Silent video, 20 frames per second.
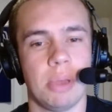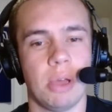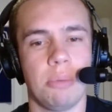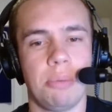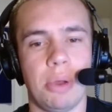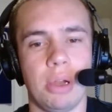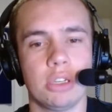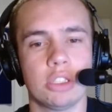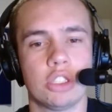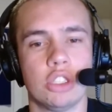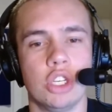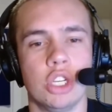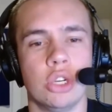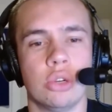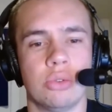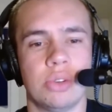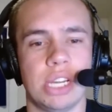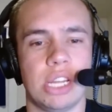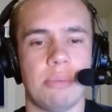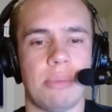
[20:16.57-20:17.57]
Built Bars,
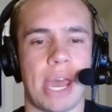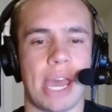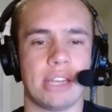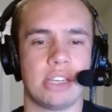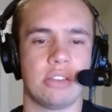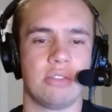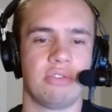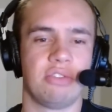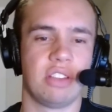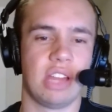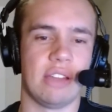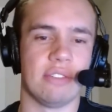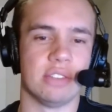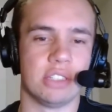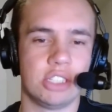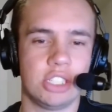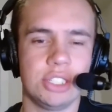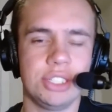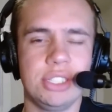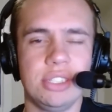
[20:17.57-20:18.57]
new reimagined
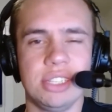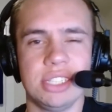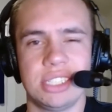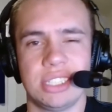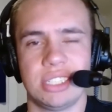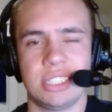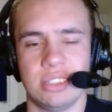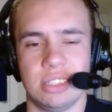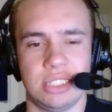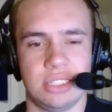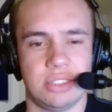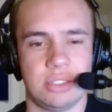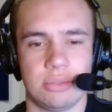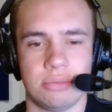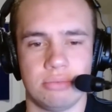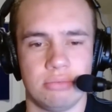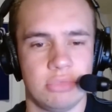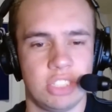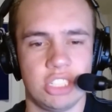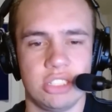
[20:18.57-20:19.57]
flavors. Just listen to
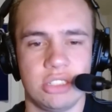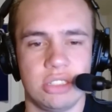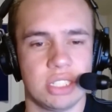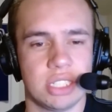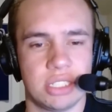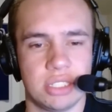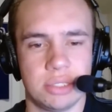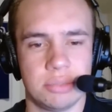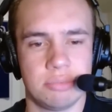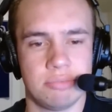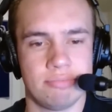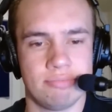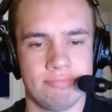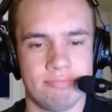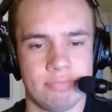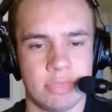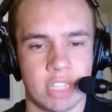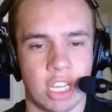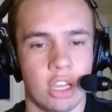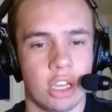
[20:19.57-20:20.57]
these. Just listen.
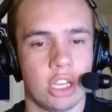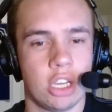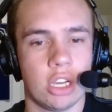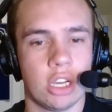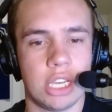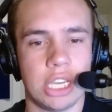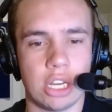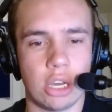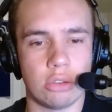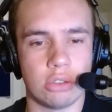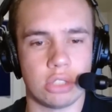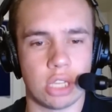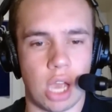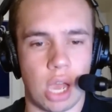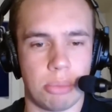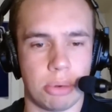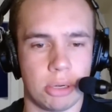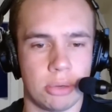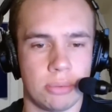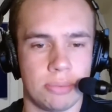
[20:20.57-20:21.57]
Cookie dough
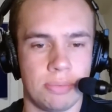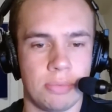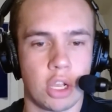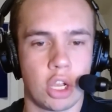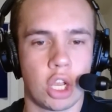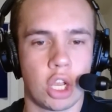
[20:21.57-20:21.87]
topper,